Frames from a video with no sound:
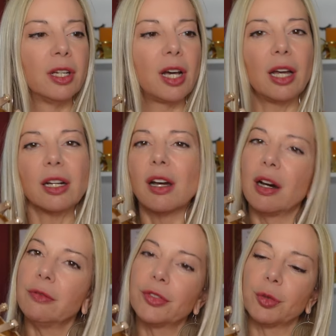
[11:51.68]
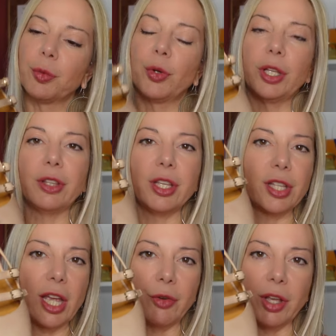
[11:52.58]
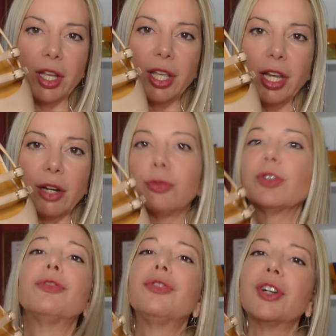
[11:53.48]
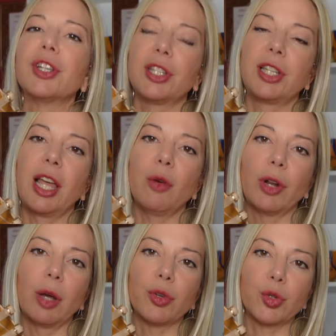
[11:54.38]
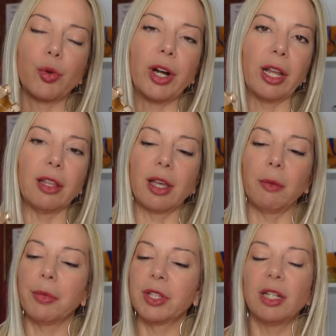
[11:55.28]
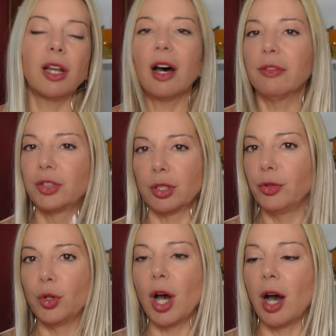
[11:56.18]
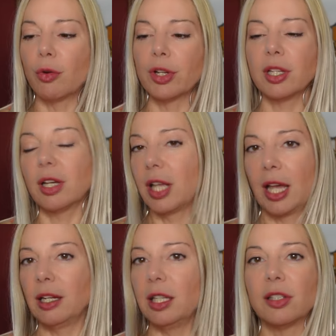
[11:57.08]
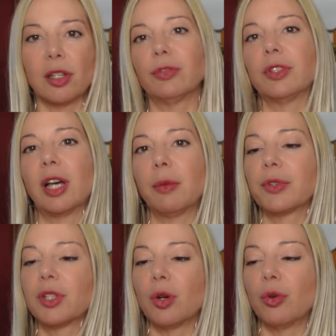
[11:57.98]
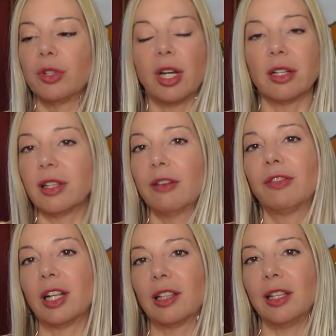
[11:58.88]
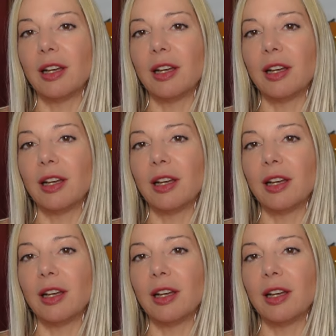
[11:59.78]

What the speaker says: uncomfortable in this area here for the first day when I was wearing them, but then after a few hours again it softened up, so they're definitely